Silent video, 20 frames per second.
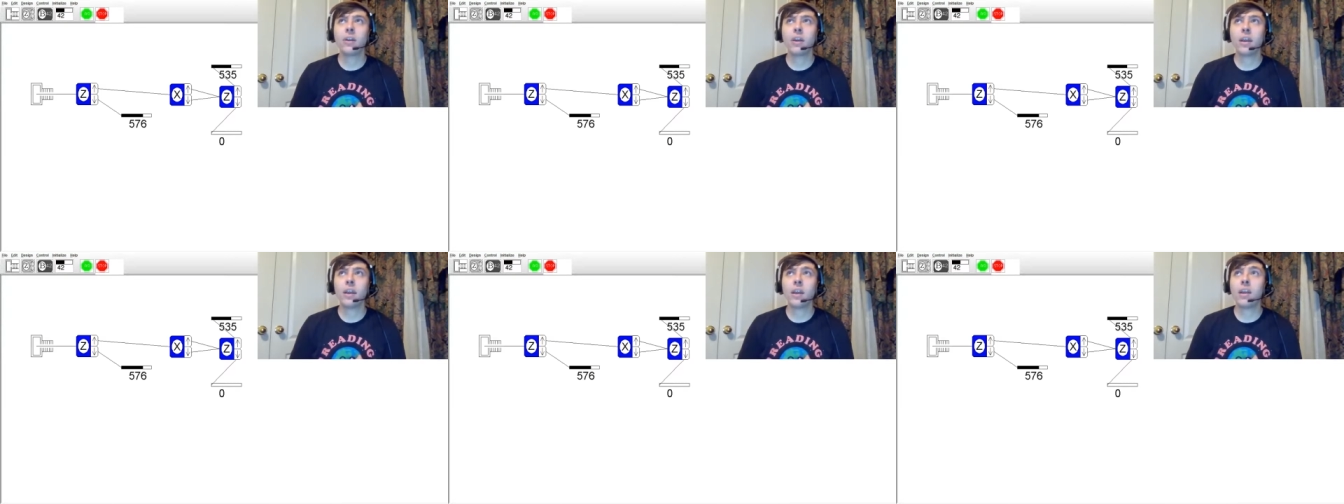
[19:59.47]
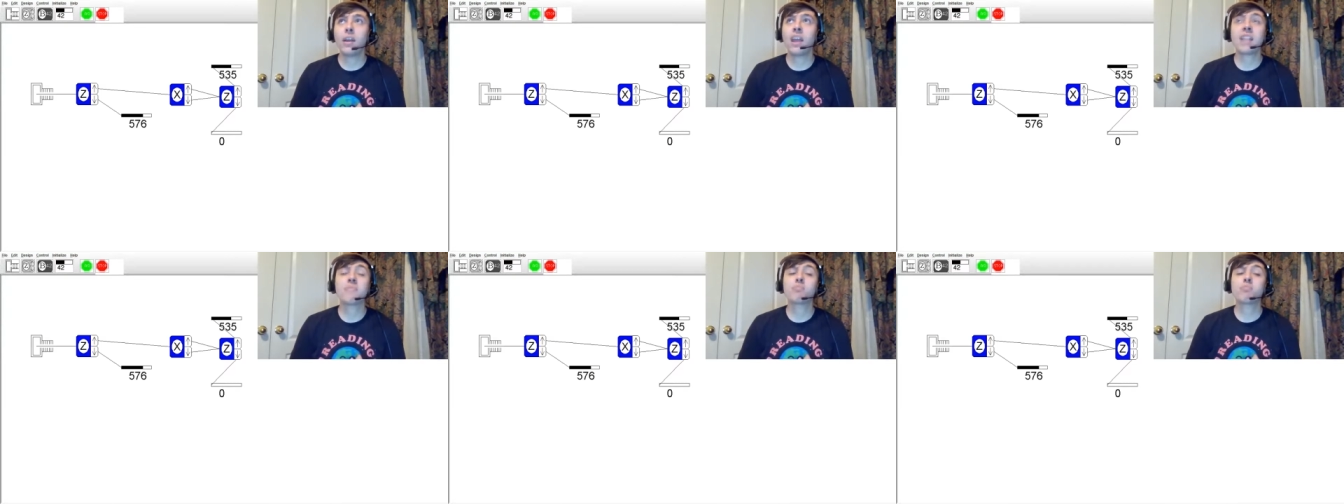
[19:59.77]

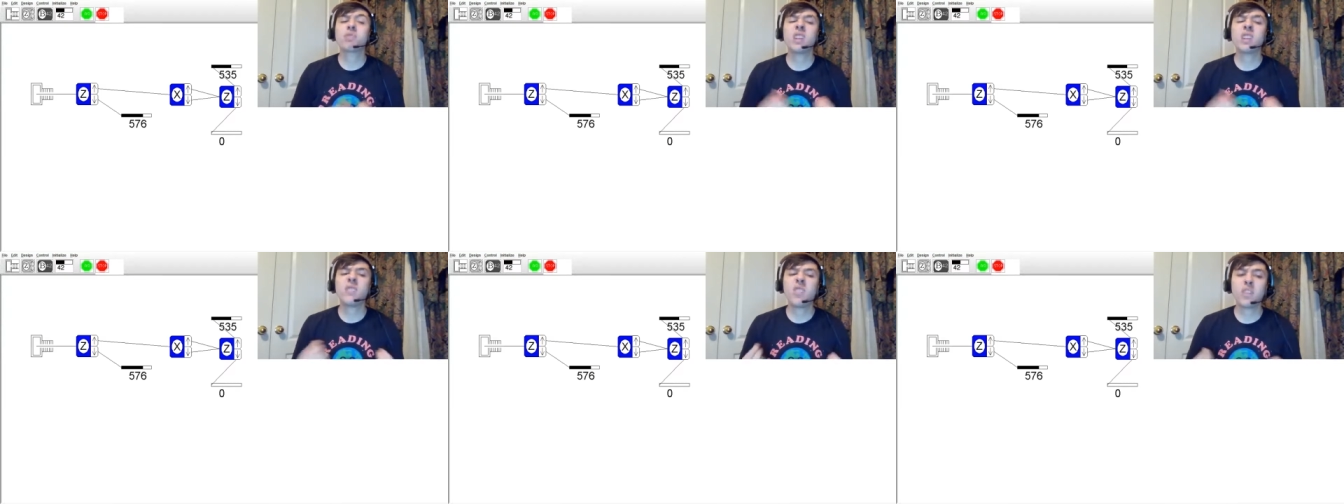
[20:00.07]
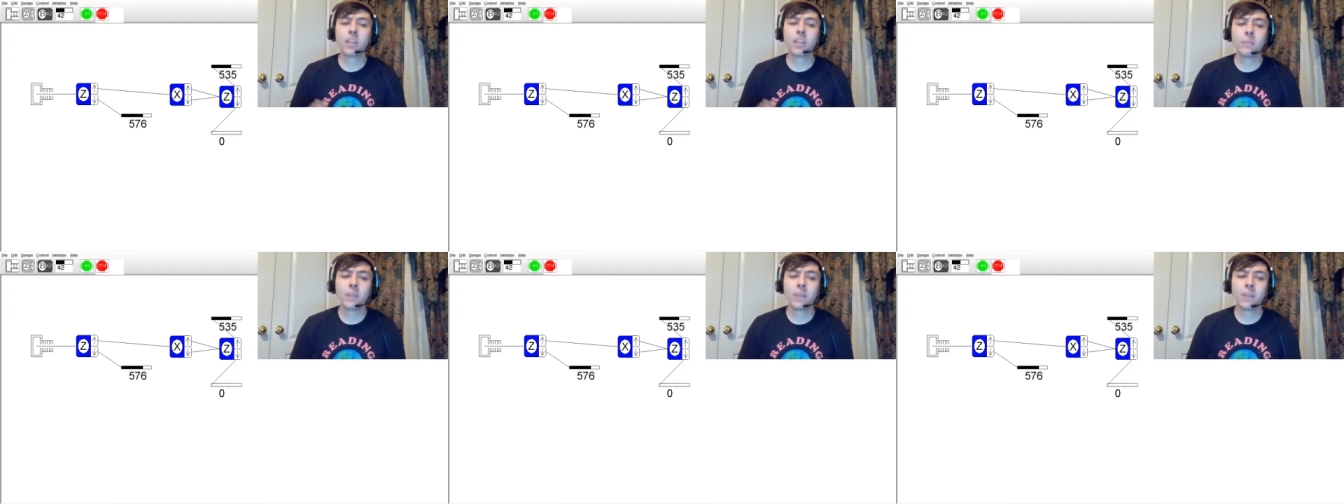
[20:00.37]
has
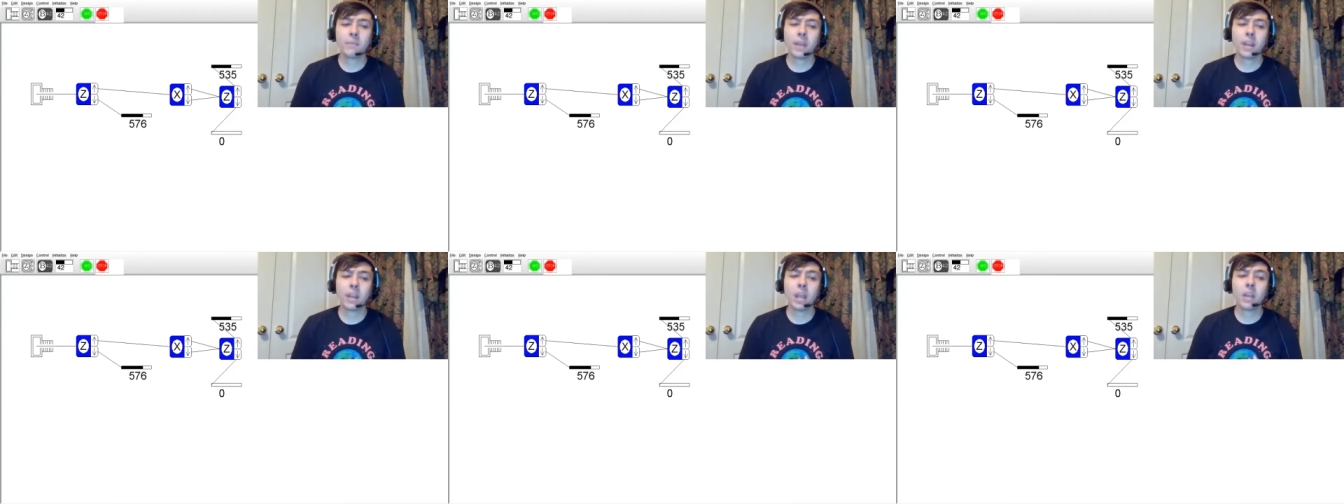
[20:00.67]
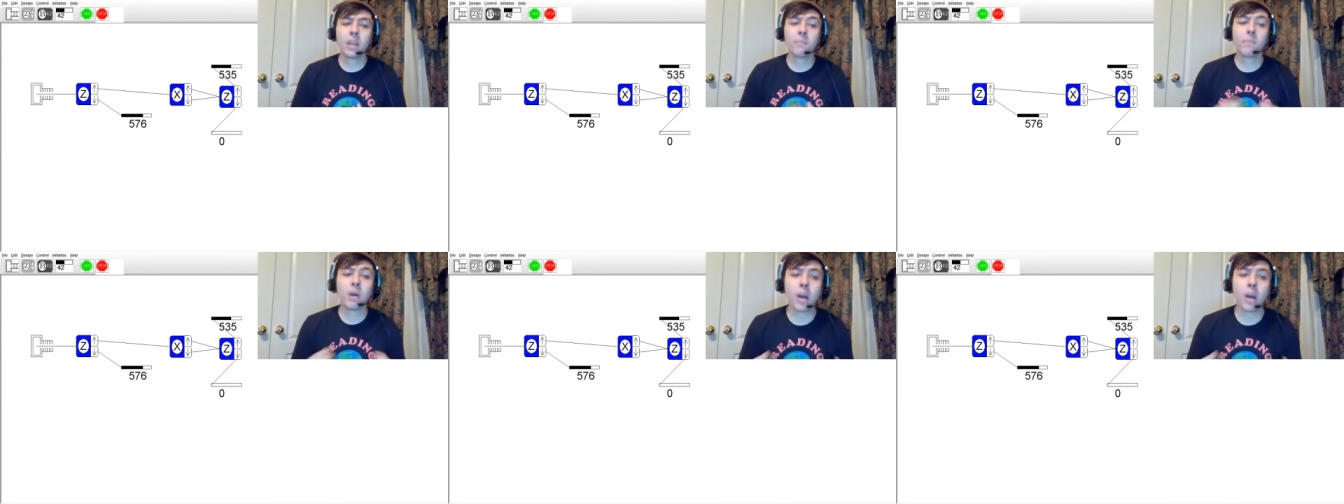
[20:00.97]
previously been
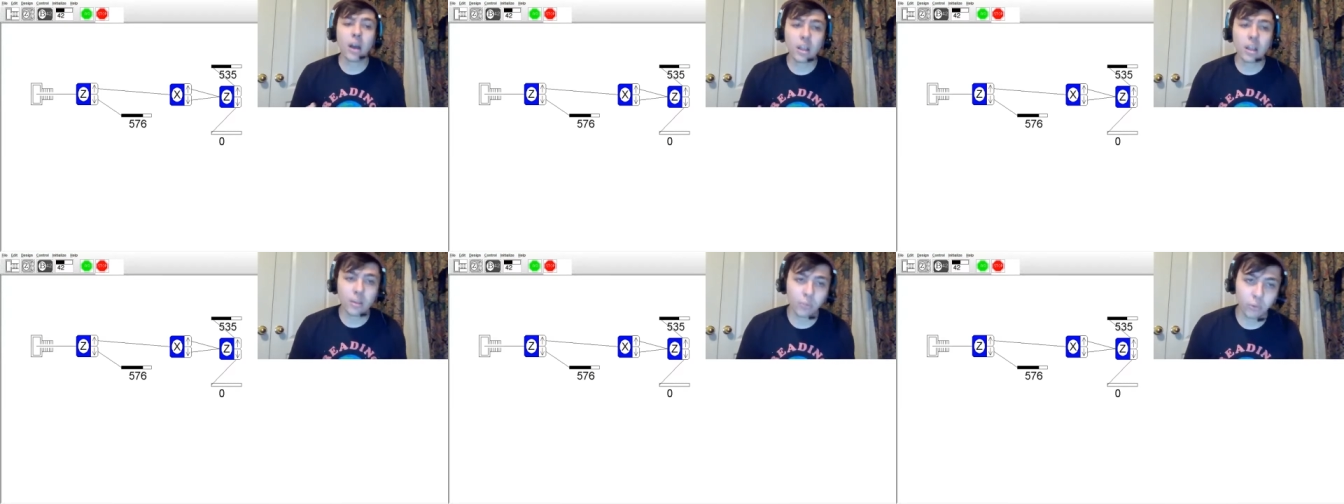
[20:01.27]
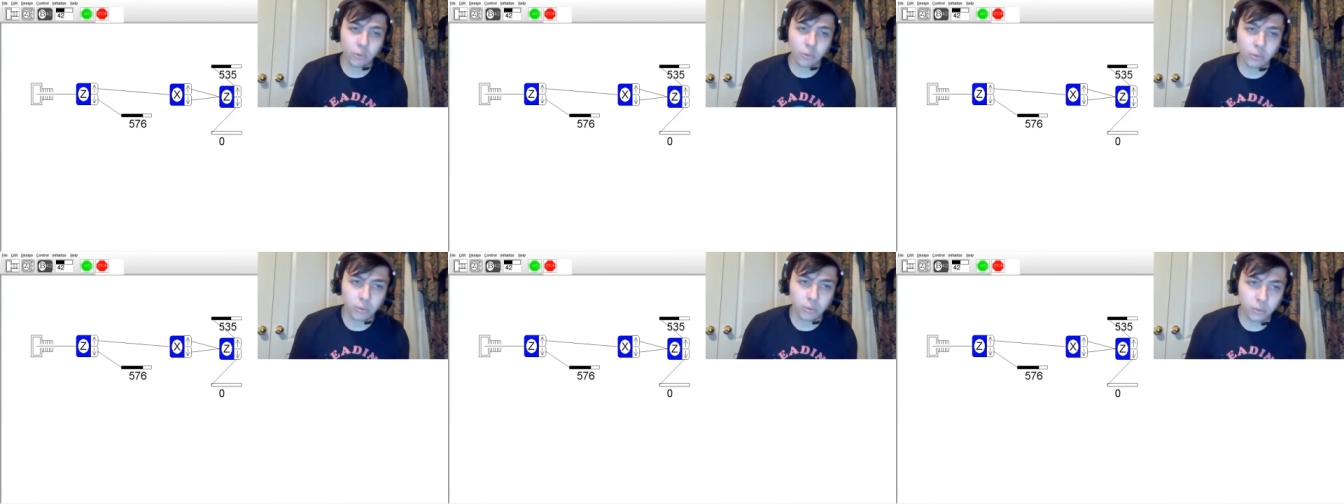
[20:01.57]
impossible
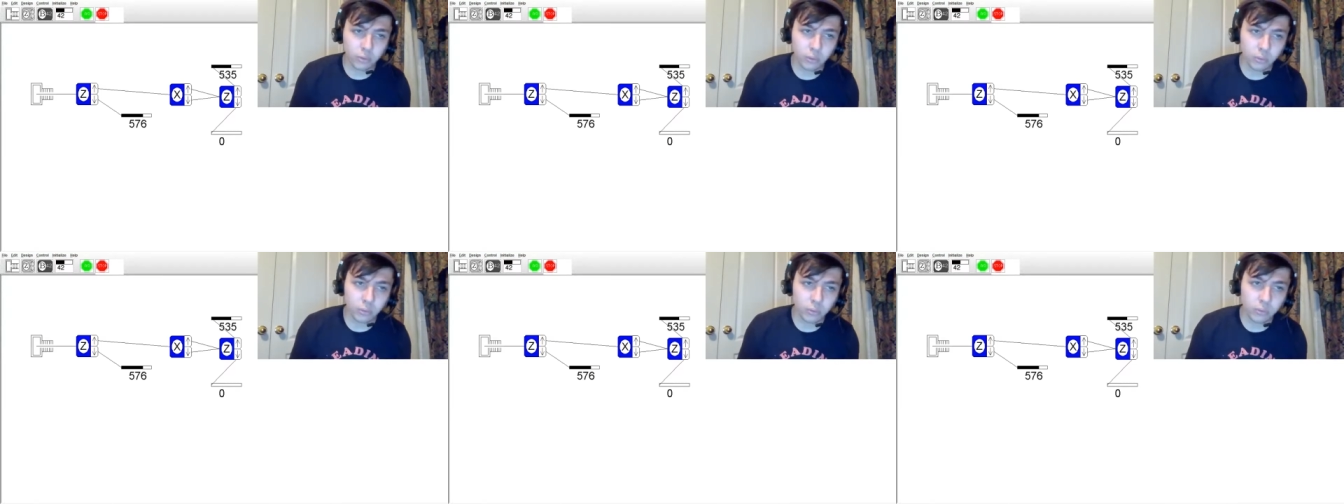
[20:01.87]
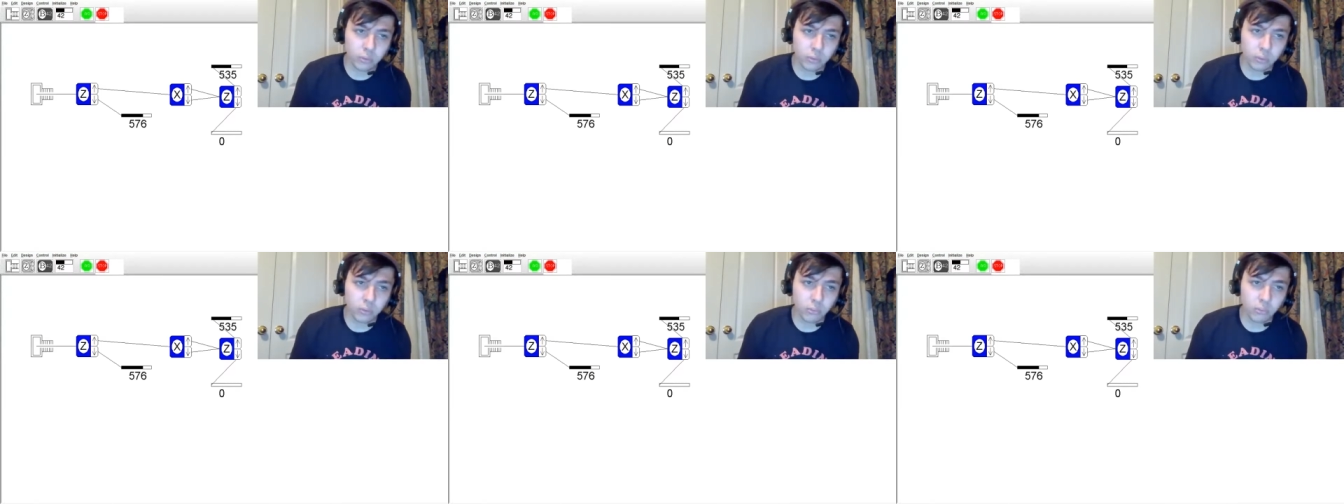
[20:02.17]
to do,
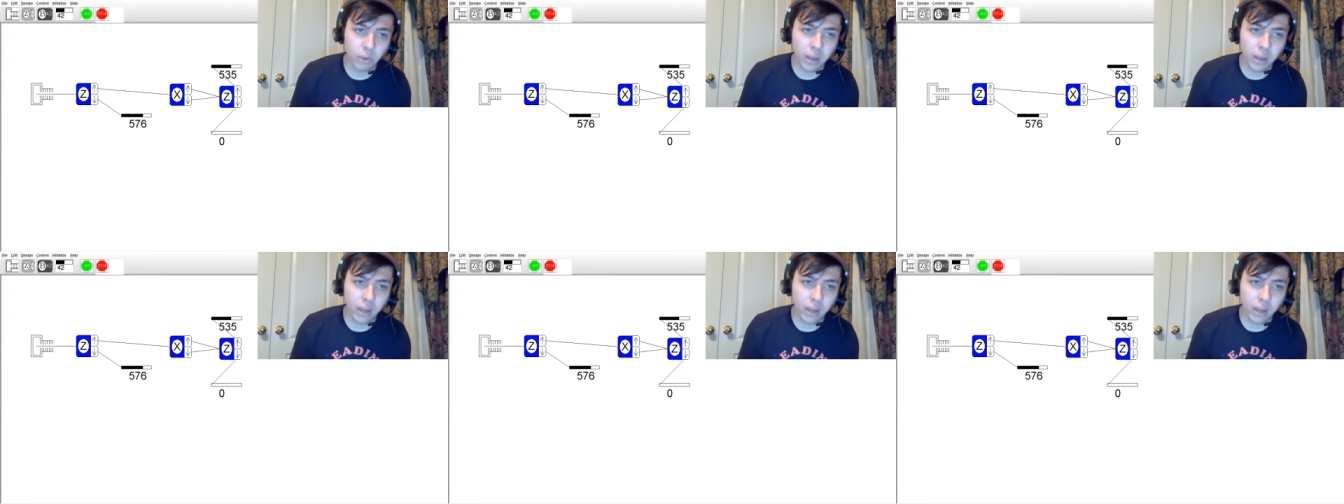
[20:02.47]
right?